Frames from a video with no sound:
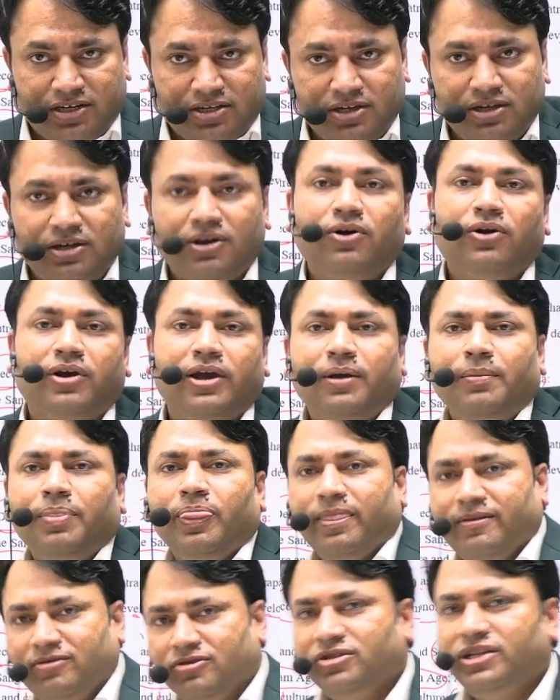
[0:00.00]
Okay, so
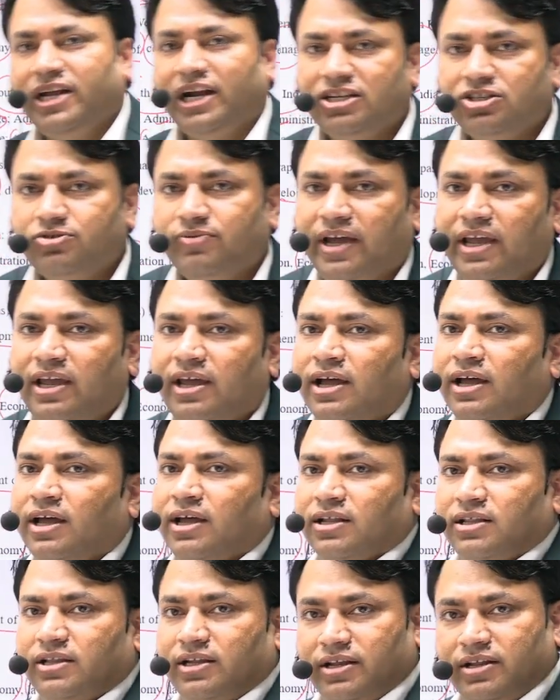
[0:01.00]
that's why
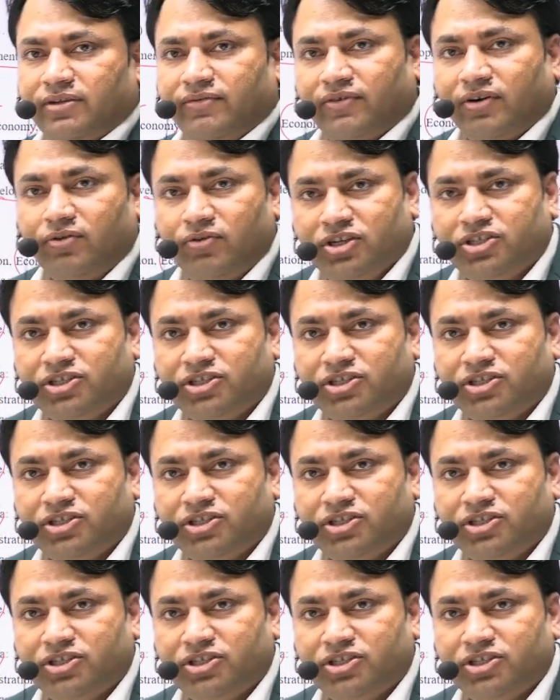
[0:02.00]
in the foundational